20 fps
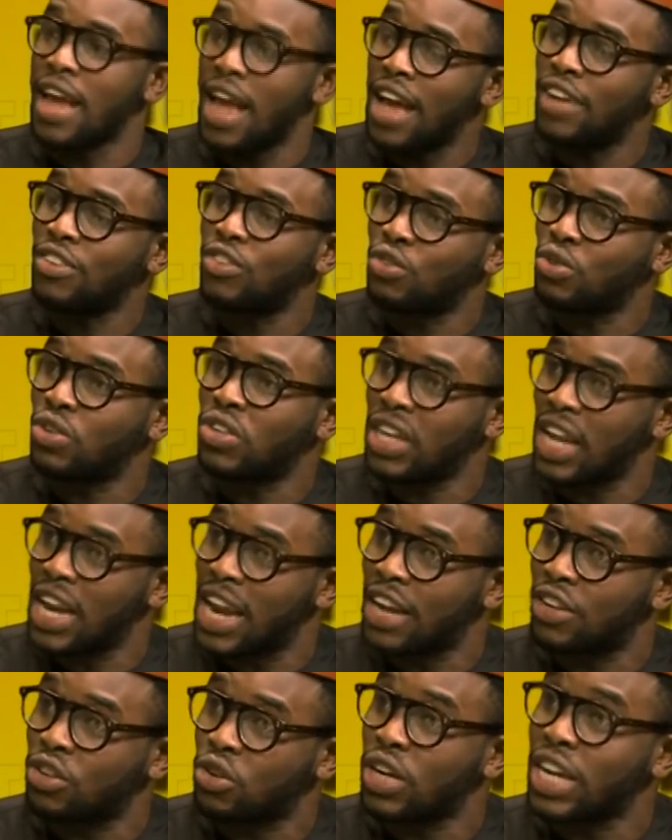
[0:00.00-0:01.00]
SUG
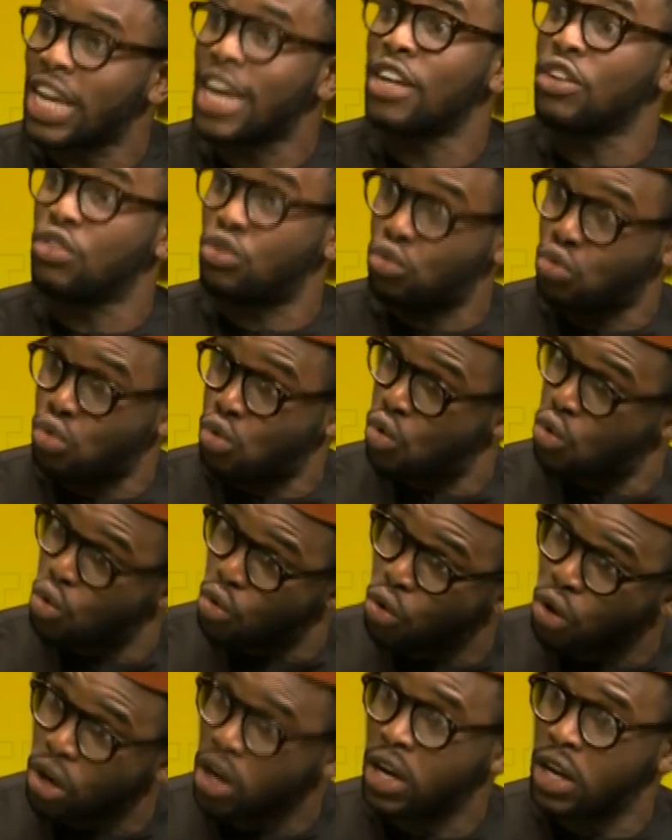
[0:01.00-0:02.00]
election in
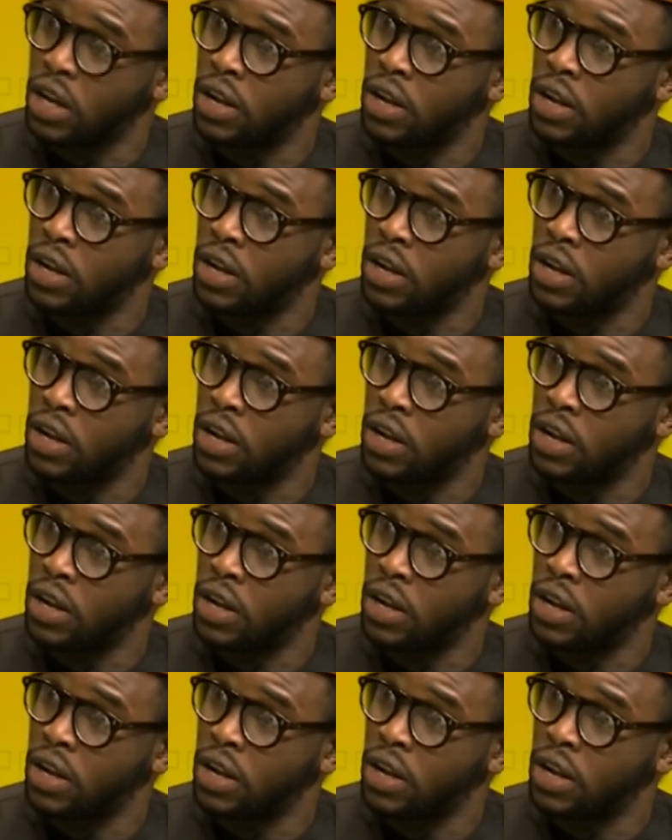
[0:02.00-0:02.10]
school